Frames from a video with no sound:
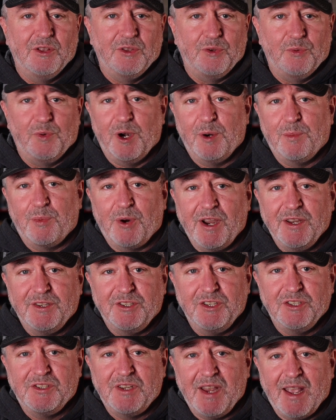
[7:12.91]
The rear brake
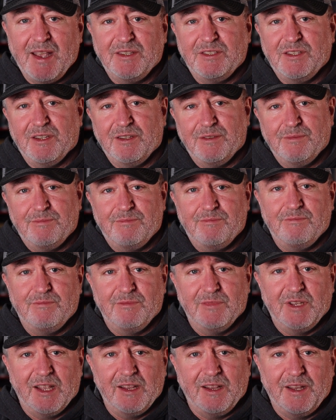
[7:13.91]
just adds a
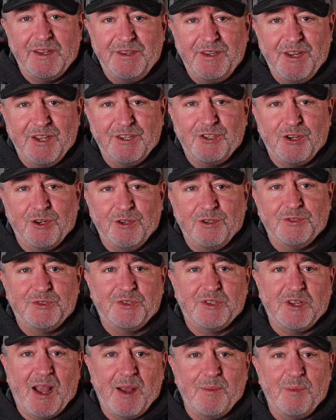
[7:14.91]
little additional
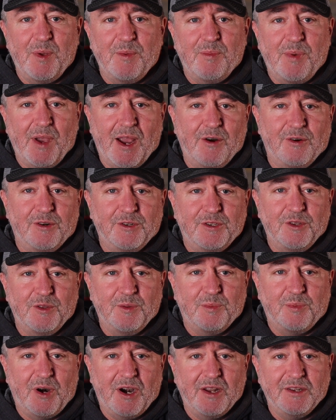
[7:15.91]
stopping power to
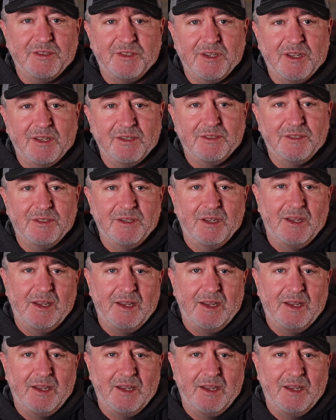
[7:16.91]
the process,